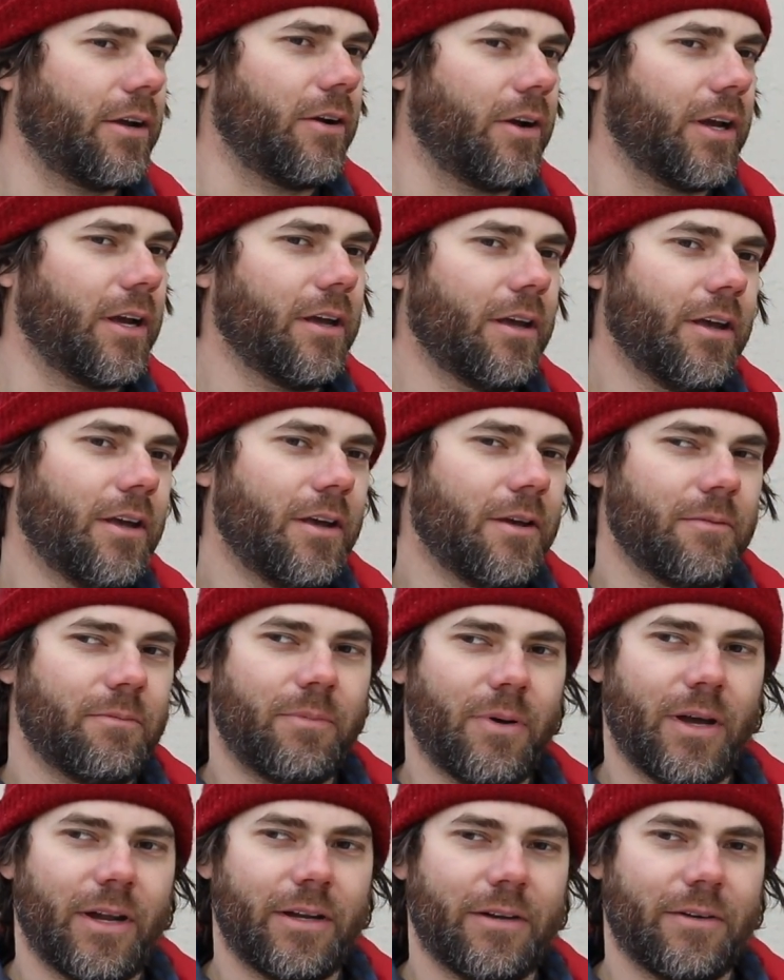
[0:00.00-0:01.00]
gearing.
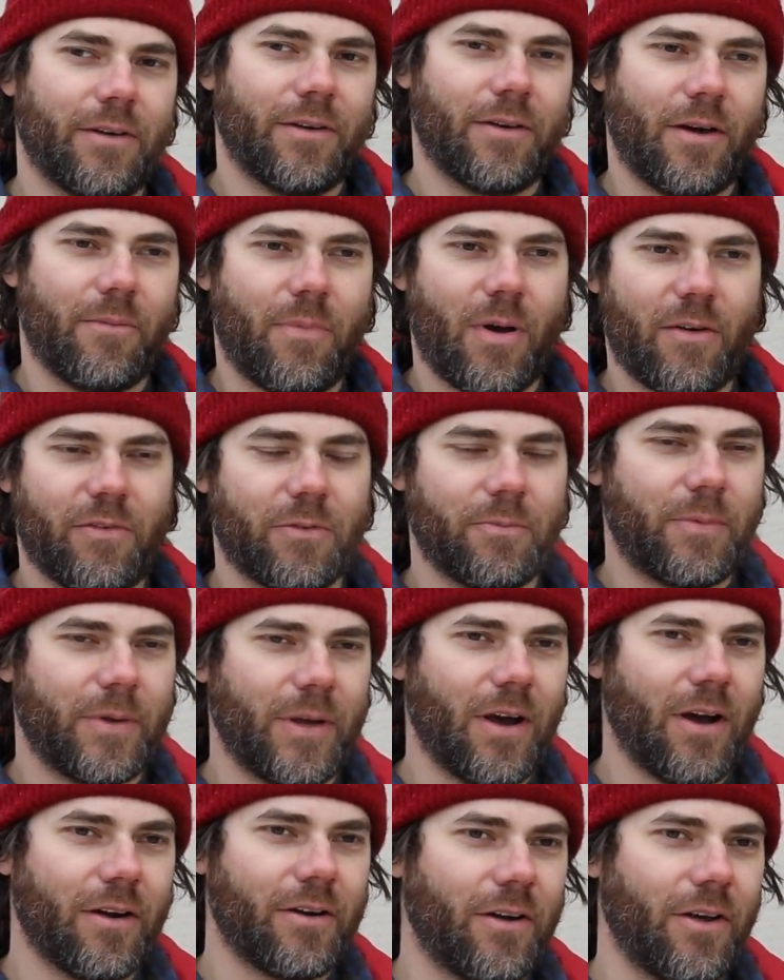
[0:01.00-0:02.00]
But above and
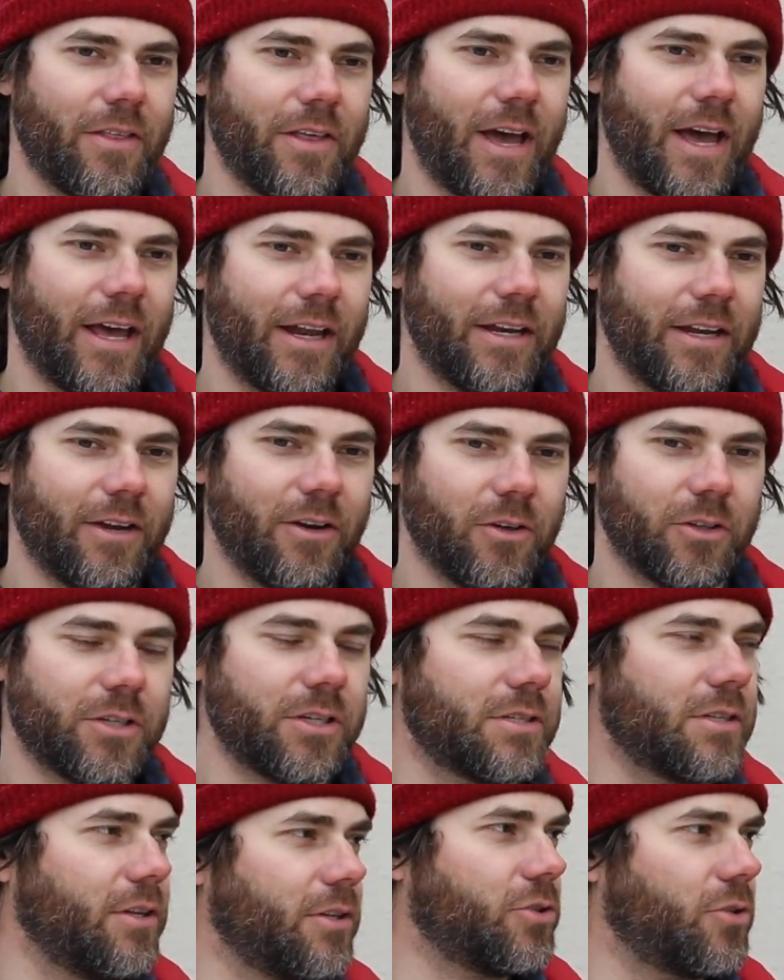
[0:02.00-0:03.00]
beyond all that,
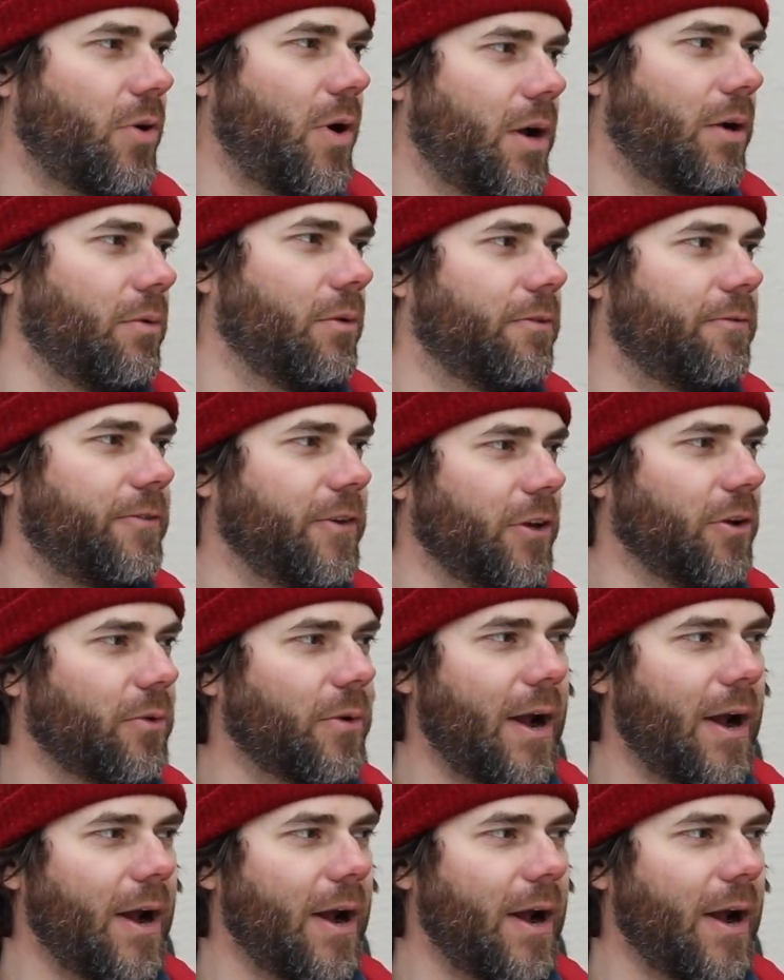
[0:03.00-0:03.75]
the truck will feel